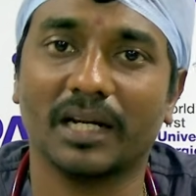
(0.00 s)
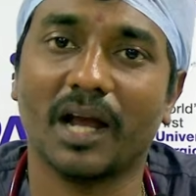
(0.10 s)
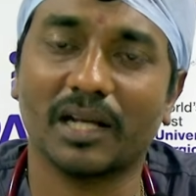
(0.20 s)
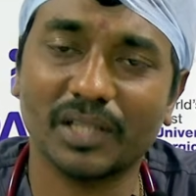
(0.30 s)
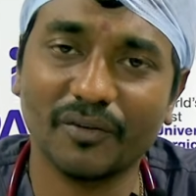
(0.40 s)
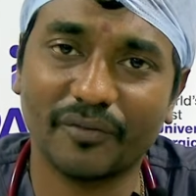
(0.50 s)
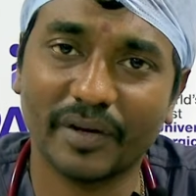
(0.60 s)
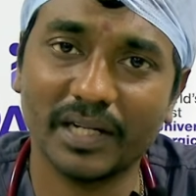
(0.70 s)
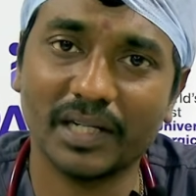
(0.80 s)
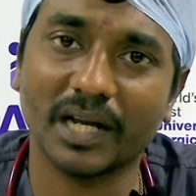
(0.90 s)
Loss of
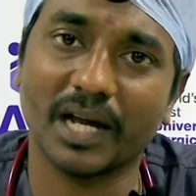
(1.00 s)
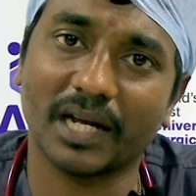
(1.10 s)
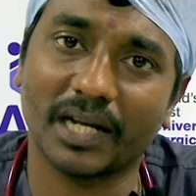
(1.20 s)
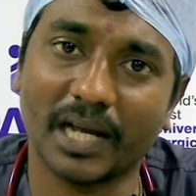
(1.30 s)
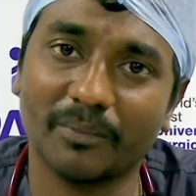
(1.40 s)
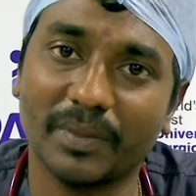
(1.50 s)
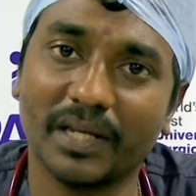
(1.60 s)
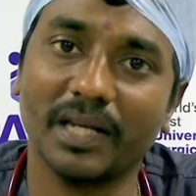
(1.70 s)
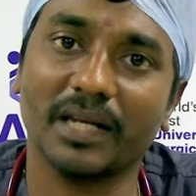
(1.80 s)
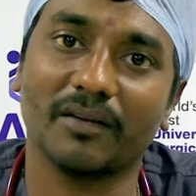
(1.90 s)
weight can
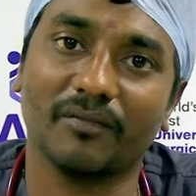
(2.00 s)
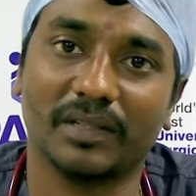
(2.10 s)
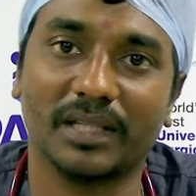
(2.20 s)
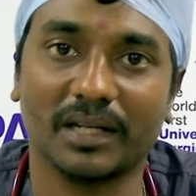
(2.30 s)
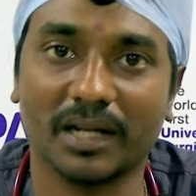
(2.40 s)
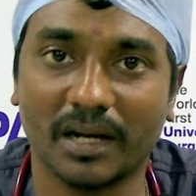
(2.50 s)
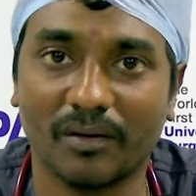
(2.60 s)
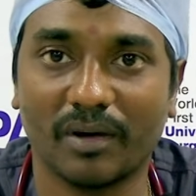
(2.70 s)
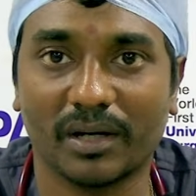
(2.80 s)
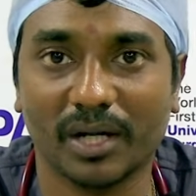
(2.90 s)
be within
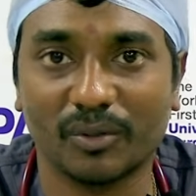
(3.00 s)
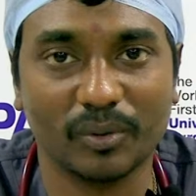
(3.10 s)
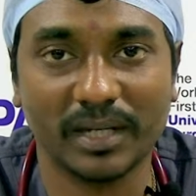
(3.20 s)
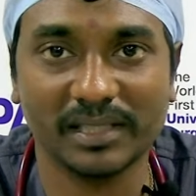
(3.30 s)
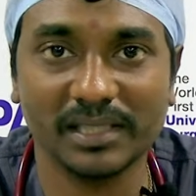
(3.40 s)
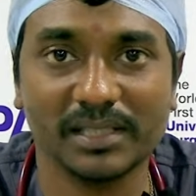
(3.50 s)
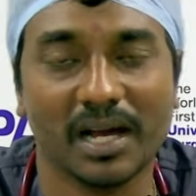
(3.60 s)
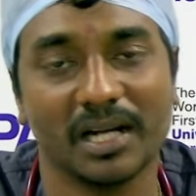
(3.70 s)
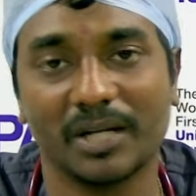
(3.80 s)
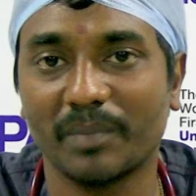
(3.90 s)
uh, 1 or 2 cases
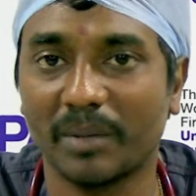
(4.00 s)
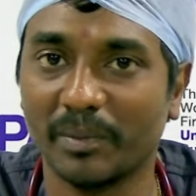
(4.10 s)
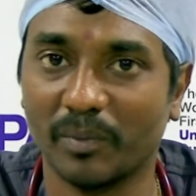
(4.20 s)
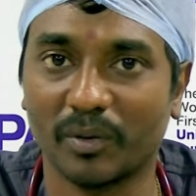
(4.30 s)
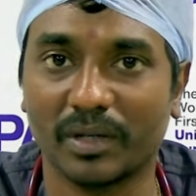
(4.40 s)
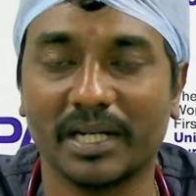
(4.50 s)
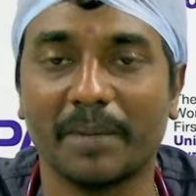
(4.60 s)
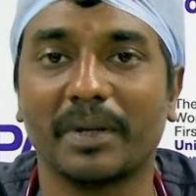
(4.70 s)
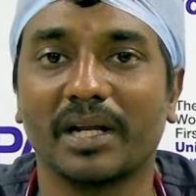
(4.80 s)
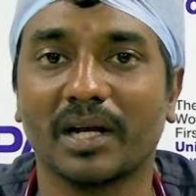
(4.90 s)
or it may be more
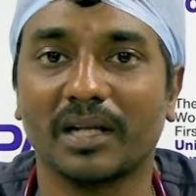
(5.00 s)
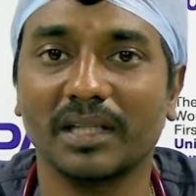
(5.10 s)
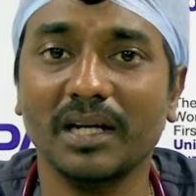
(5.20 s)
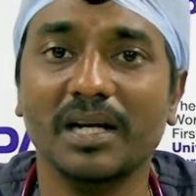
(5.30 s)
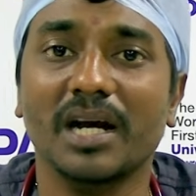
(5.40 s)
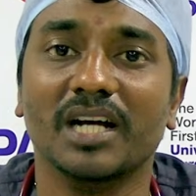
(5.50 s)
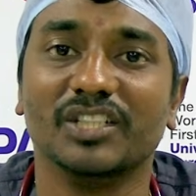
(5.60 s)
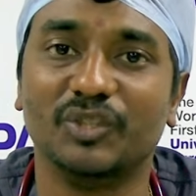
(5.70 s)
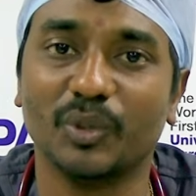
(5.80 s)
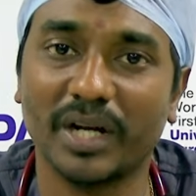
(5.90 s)
depending on the
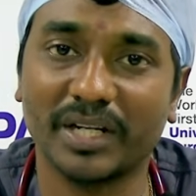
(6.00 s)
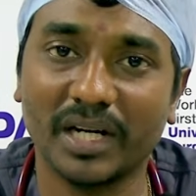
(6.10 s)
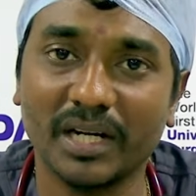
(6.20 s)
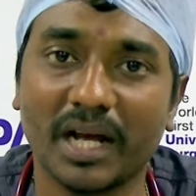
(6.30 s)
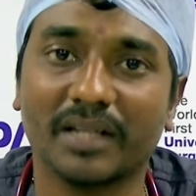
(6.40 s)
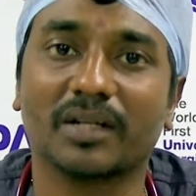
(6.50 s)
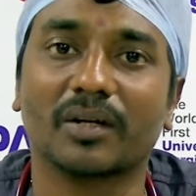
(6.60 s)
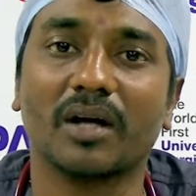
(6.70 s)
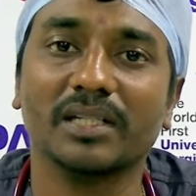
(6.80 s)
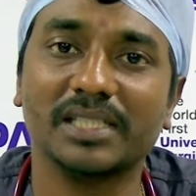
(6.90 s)
duration and
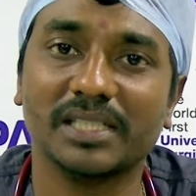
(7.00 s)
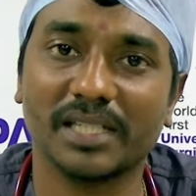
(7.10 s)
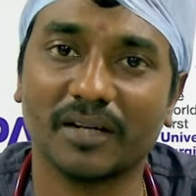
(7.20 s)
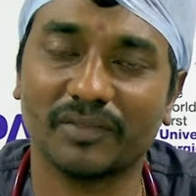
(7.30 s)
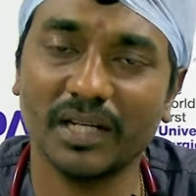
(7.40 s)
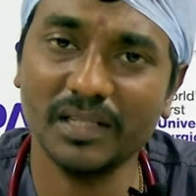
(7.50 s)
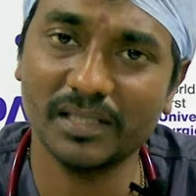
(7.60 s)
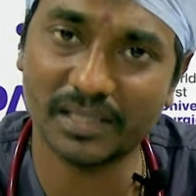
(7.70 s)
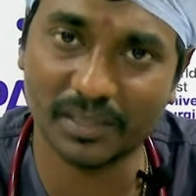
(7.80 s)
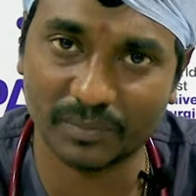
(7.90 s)
chronicity of the
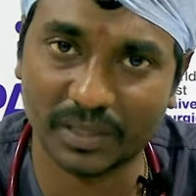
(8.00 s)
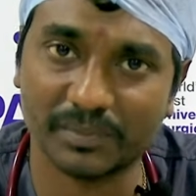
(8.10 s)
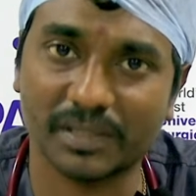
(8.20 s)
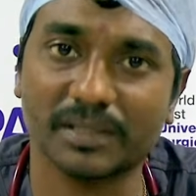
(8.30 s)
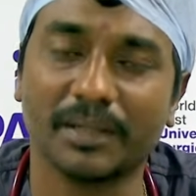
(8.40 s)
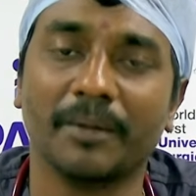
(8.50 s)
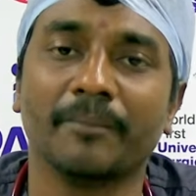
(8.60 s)
symptoms.